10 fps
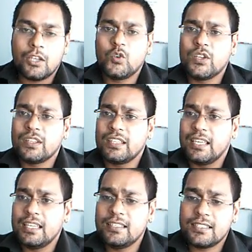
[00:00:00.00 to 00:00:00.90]
Using
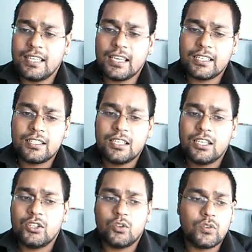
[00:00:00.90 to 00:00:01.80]
the internet,
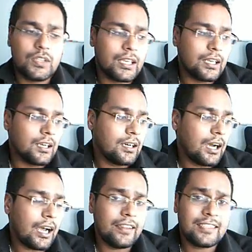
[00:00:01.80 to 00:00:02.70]

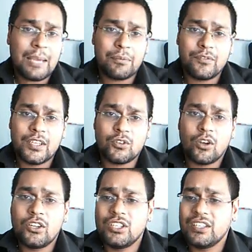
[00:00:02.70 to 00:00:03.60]
using other types of
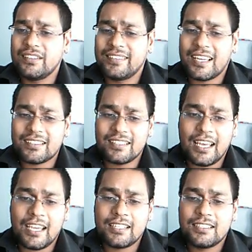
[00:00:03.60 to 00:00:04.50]
technologies,
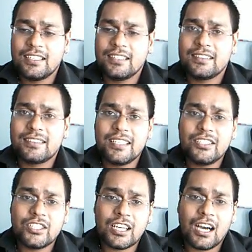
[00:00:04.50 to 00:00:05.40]
satellite,
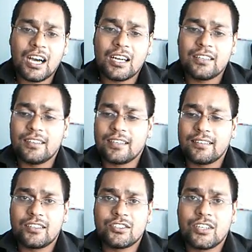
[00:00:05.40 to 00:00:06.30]
3G cards,
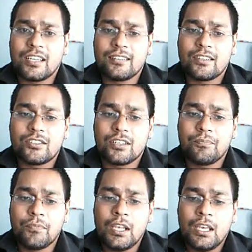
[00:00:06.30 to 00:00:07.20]
etc.,